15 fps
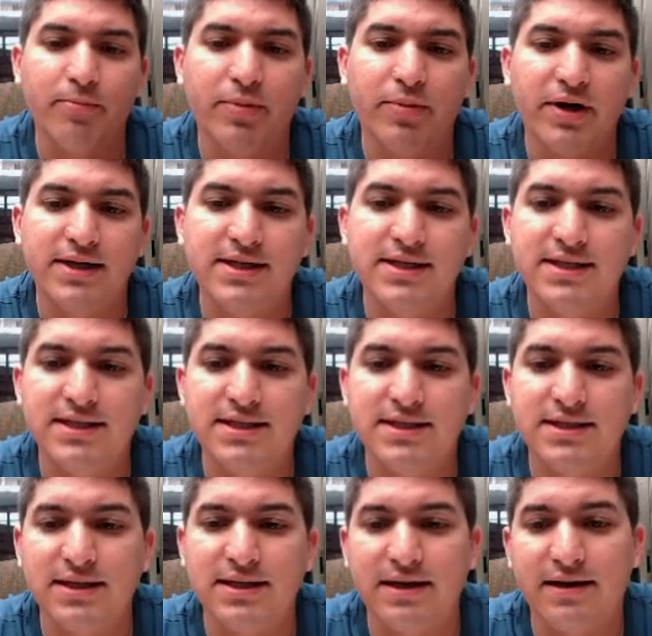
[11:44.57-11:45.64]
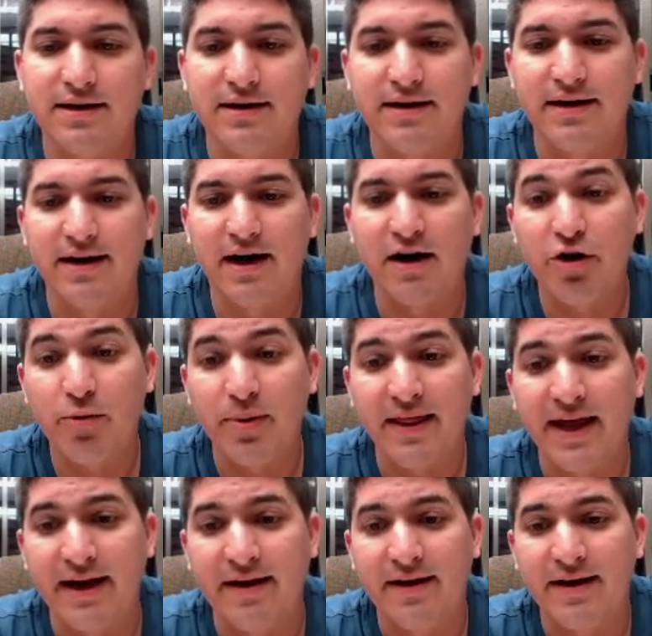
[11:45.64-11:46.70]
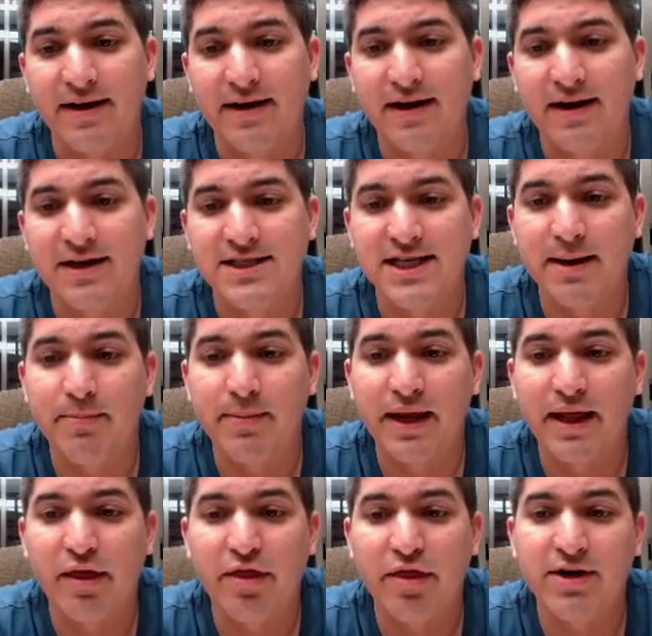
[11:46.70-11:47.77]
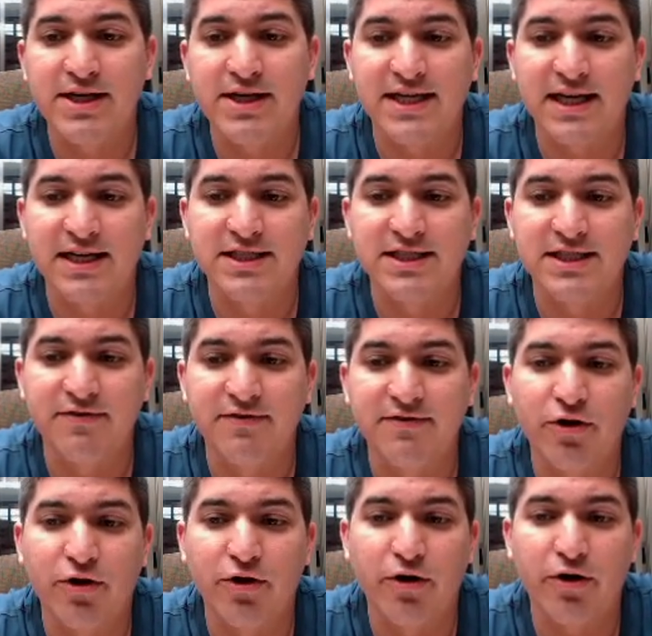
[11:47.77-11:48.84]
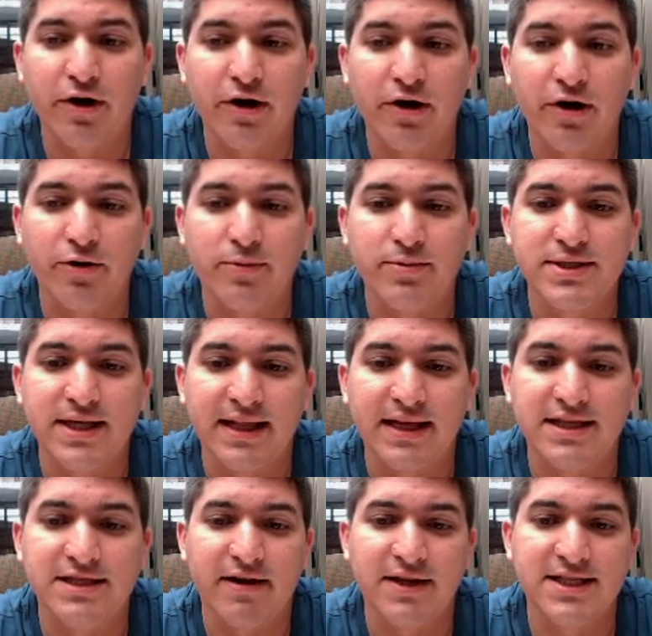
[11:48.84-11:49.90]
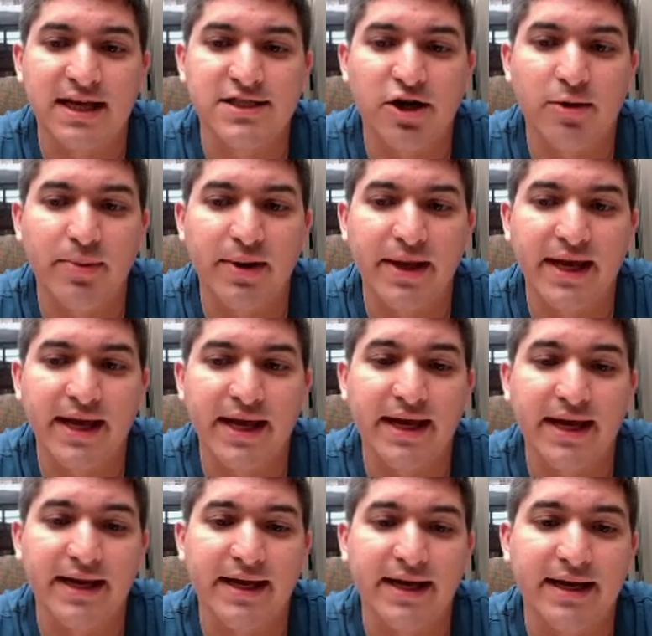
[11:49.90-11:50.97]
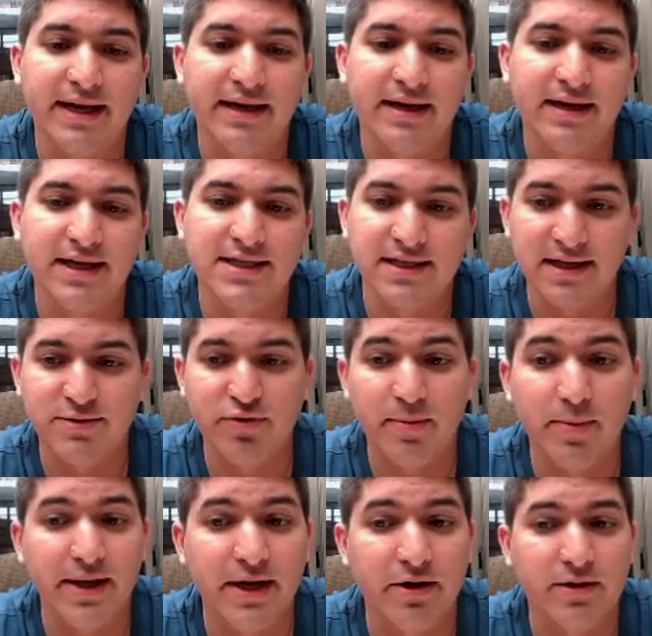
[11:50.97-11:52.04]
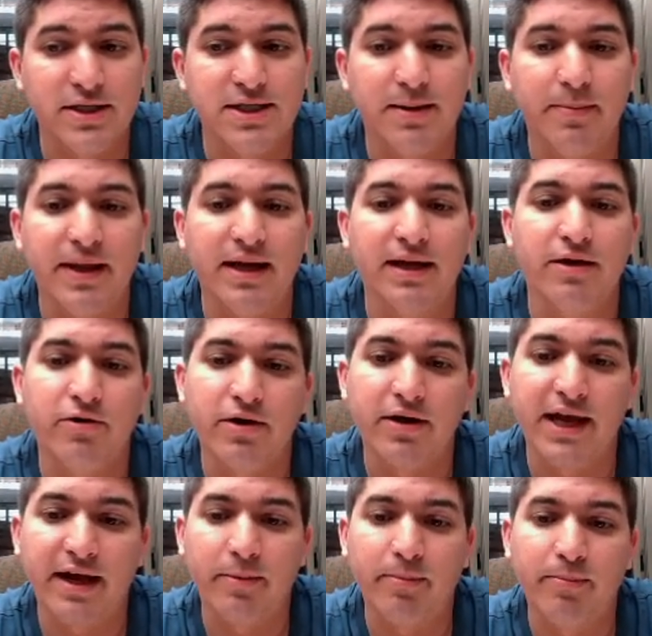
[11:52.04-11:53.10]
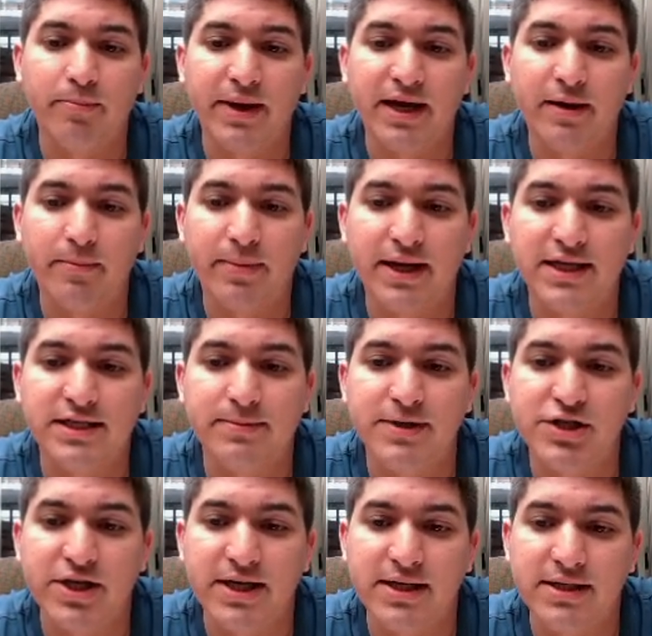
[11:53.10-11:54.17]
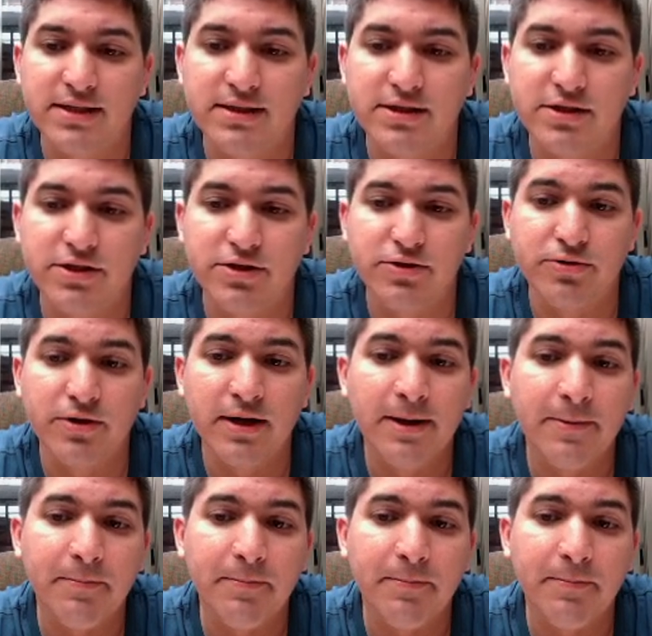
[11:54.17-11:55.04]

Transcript: But arguably then, assembling 3 sets of coil loops like this around the cell is complicated. At least it's probably not something you could get a pick-and-place machine to do.